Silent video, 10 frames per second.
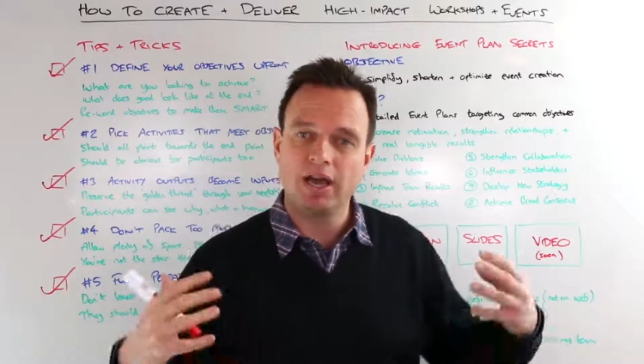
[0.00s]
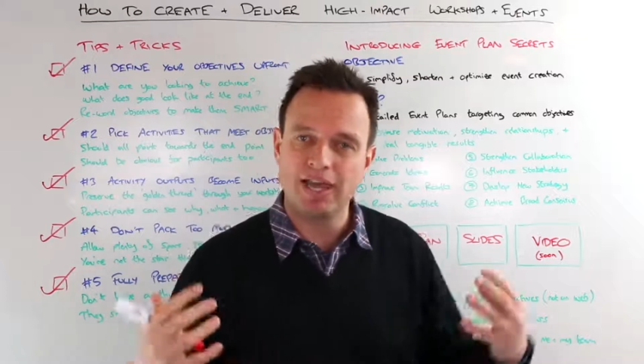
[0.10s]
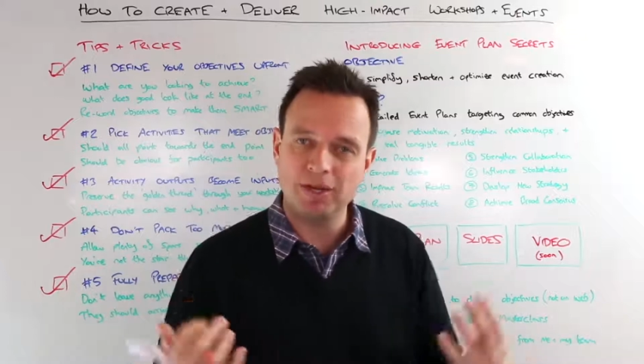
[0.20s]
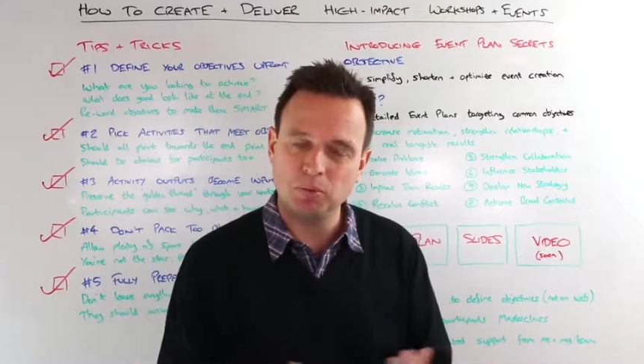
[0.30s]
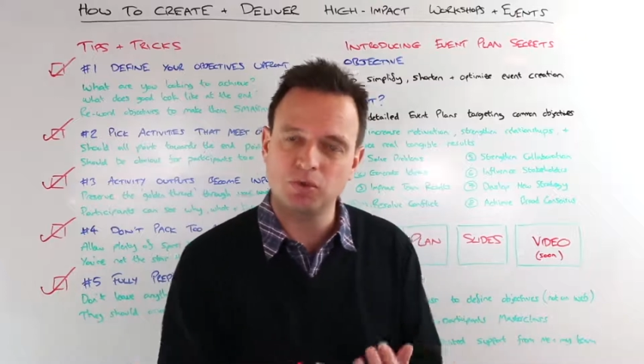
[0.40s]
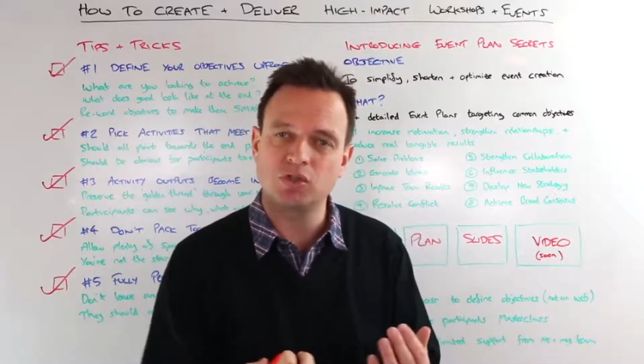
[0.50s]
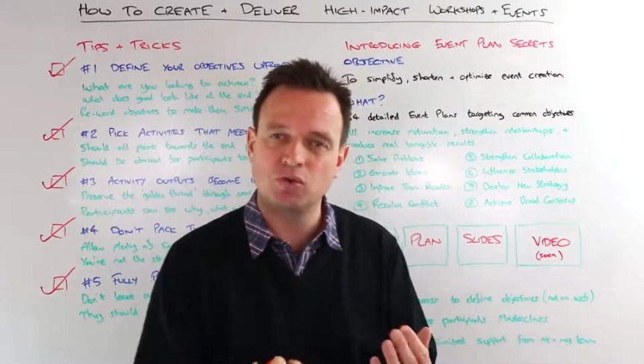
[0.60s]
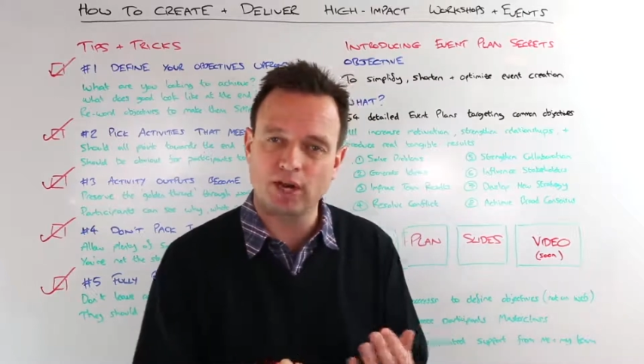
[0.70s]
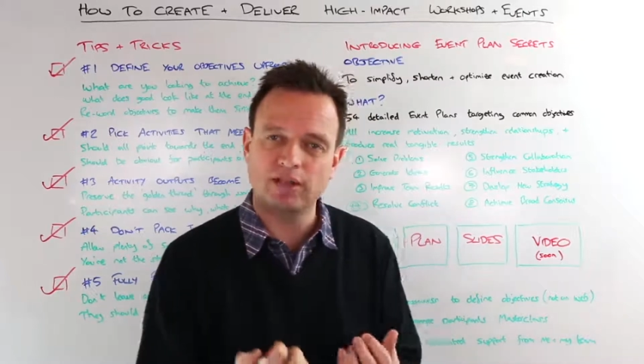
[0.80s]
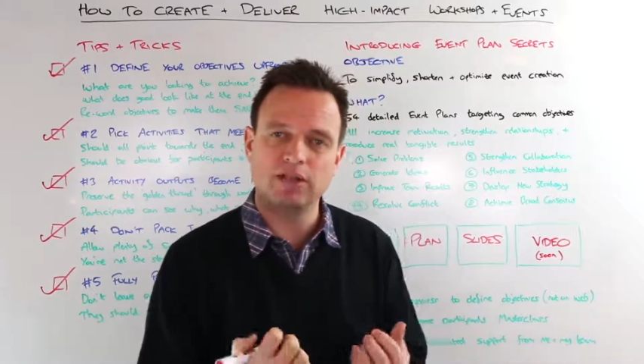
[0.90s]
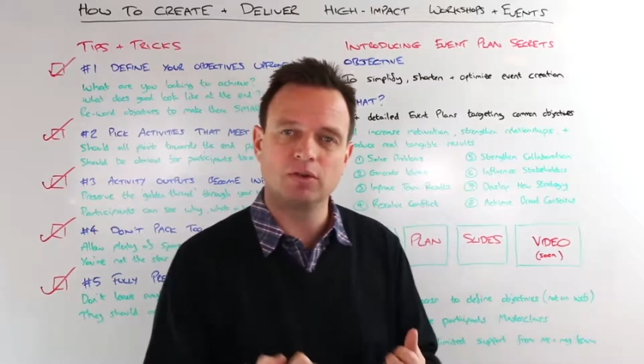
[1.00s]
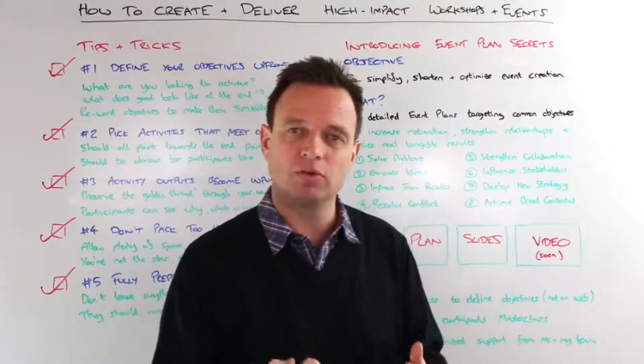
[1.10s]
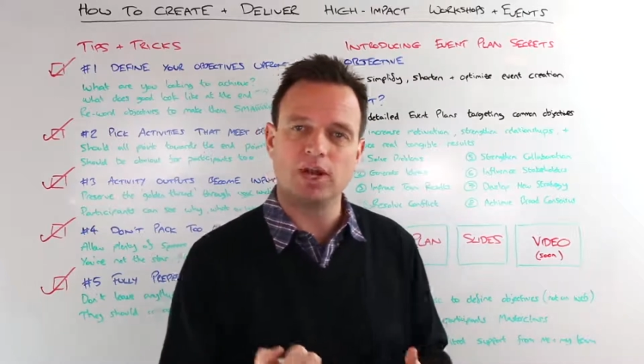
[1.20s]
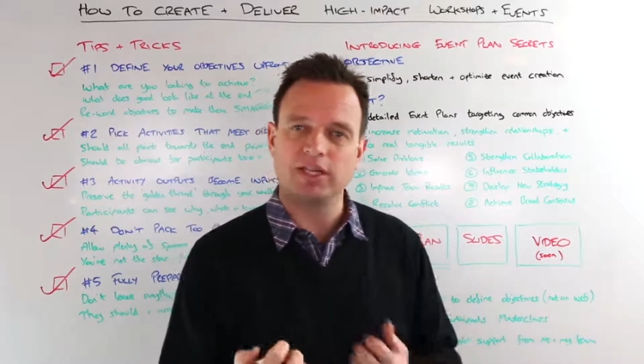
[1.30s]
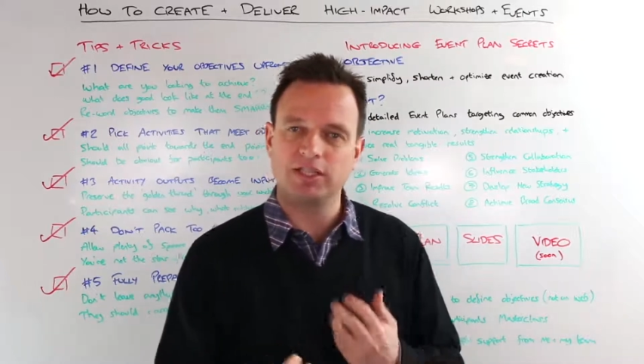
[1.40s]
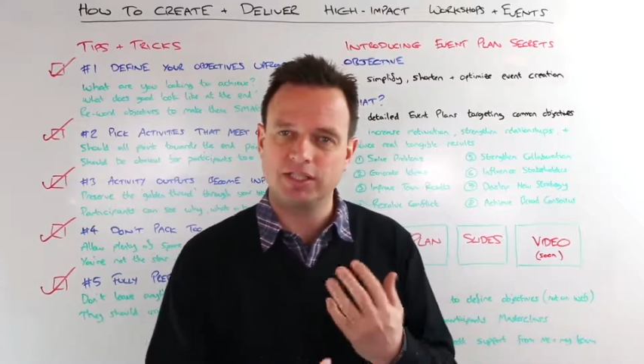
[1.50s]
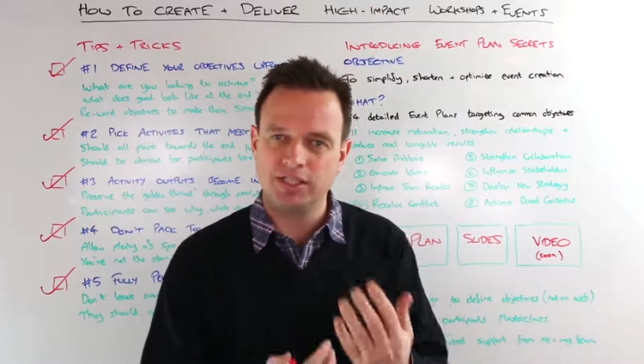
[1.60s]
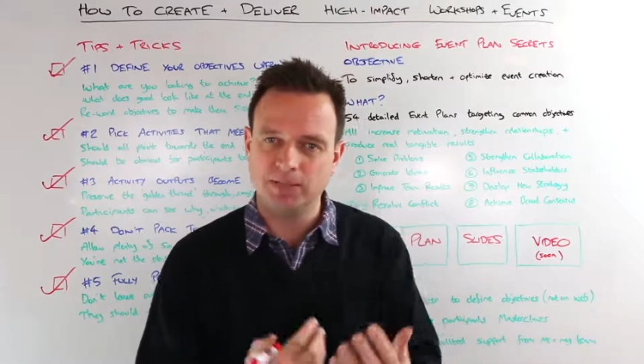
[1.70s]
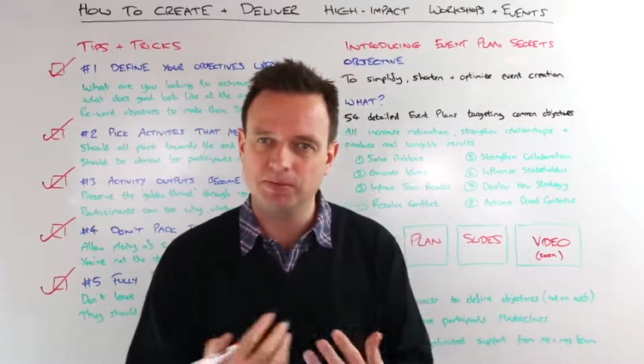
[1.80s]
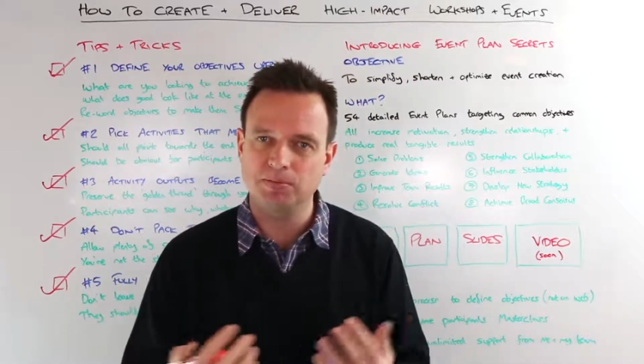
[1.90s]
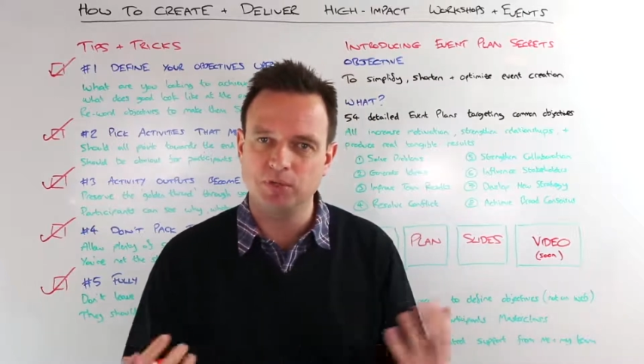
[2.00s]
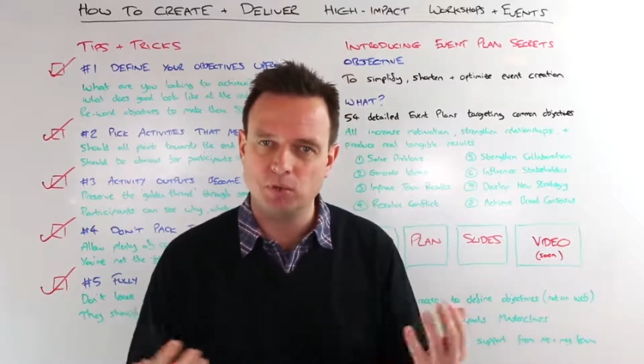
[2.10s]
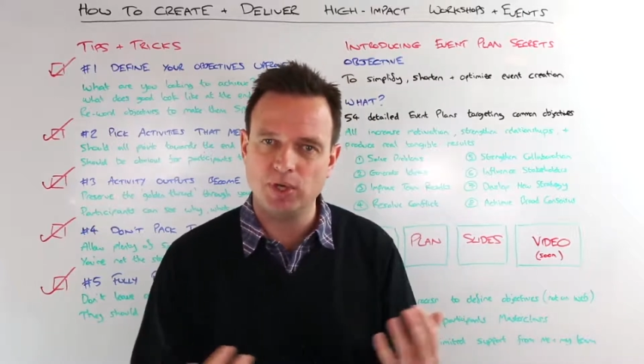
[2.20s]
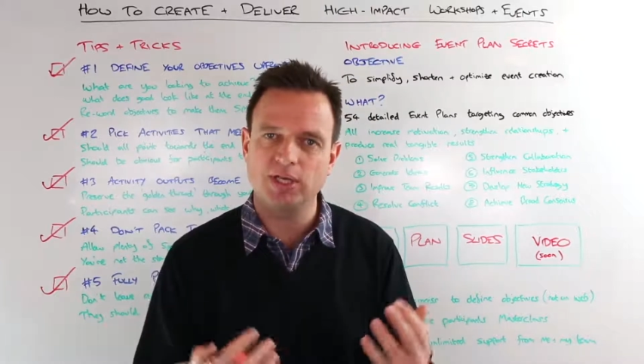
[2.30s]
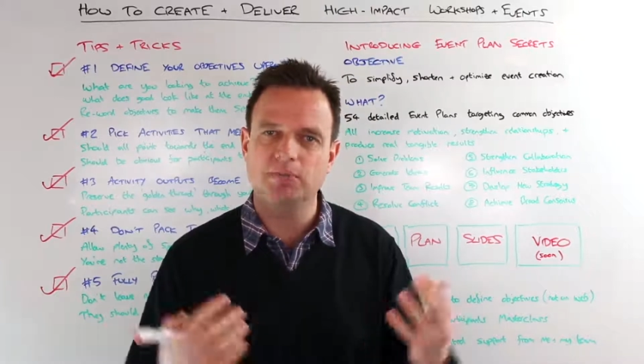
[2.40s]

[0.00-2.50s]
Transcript: it will strengthen the relationships between